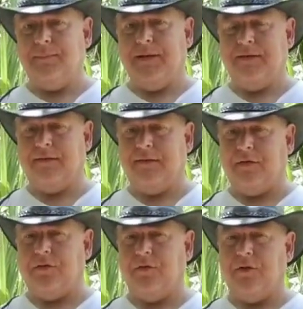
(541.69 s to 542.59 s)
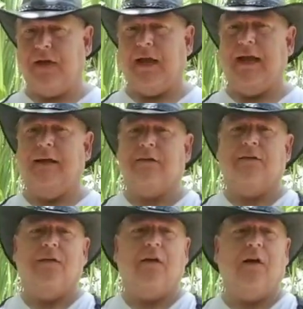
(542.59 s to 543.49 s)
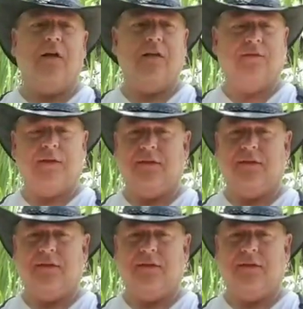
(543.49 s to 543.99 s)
bit is the third act. All of it